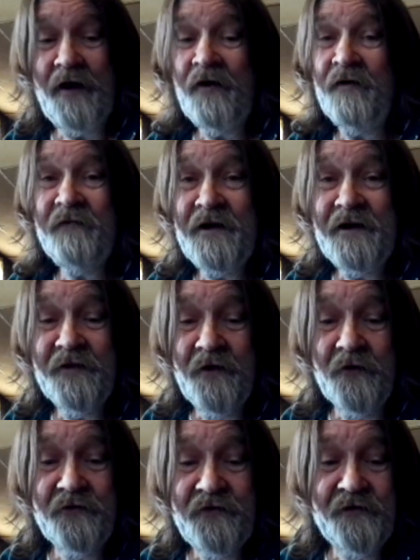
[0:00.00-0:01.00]
I don't have any of
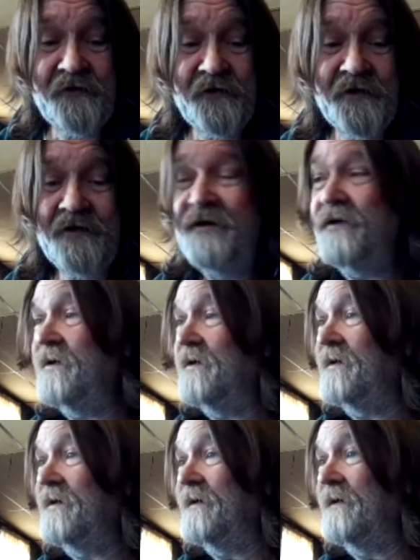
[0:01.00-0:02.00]
those either.
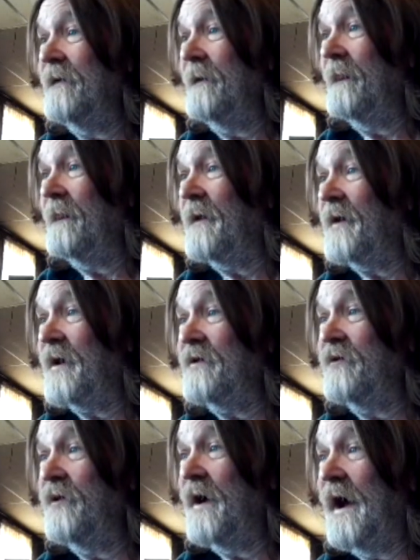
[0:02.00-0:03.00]
But I
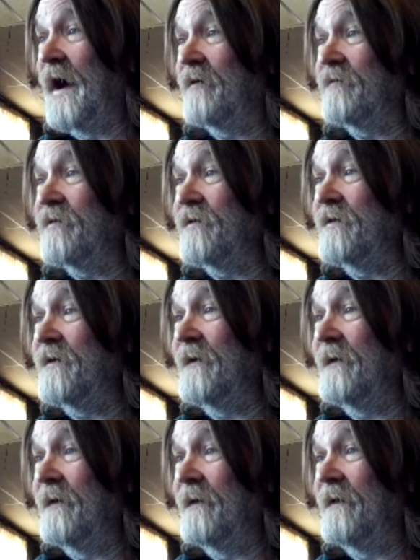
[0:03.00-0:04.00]
do have
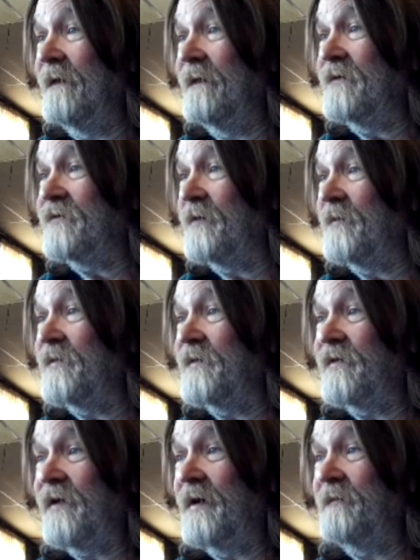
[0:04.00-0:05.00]
some of
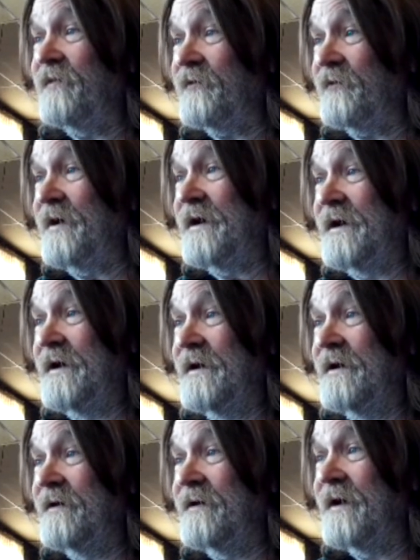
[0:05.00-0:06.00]
the Type 3,
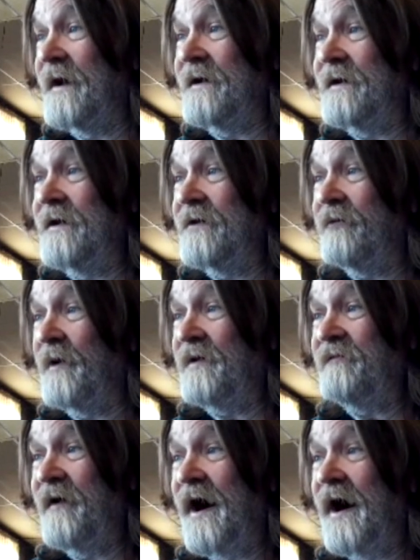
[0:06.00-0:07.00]

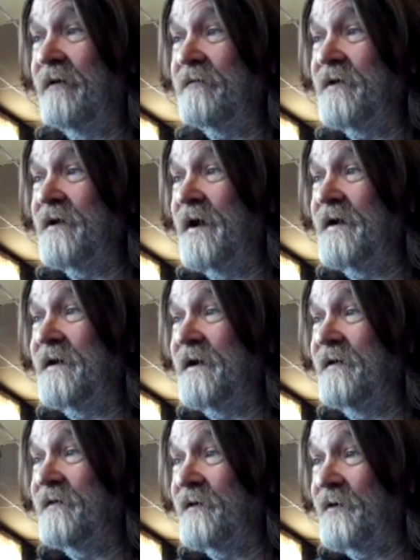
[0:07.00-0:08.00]
1925 to
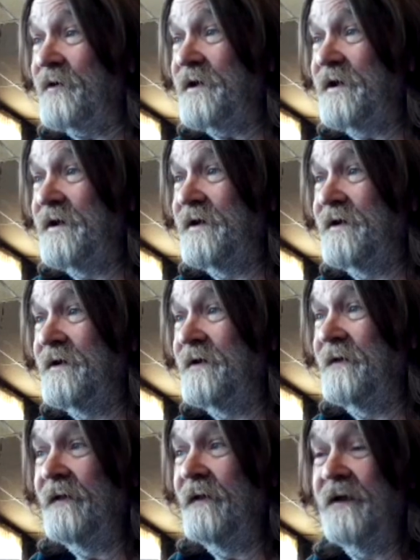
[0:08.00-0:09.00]
1930.
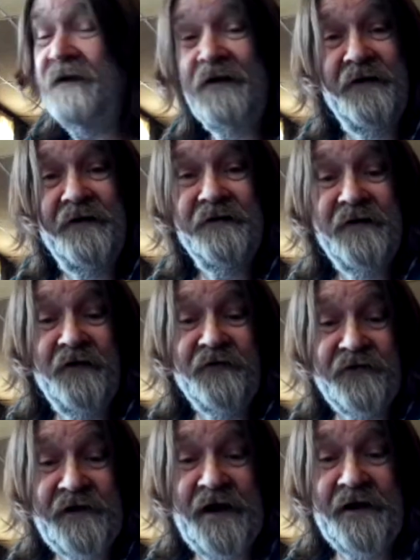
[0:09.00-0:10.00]

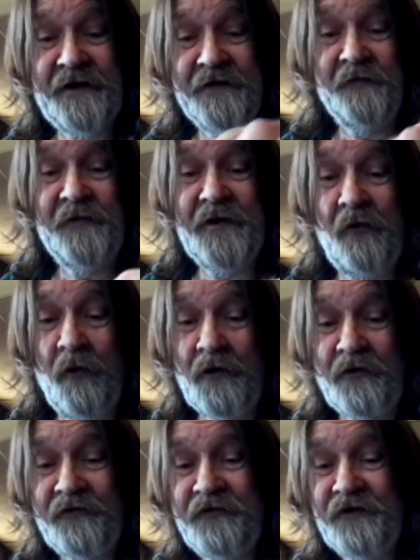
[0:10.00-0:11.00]
There's Standing Liberty
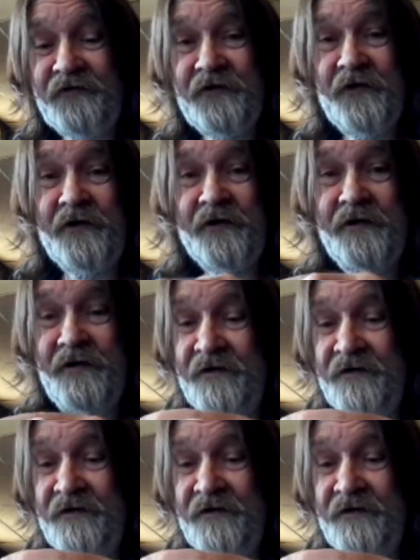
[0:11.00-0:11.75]
quarters. Yes, sir.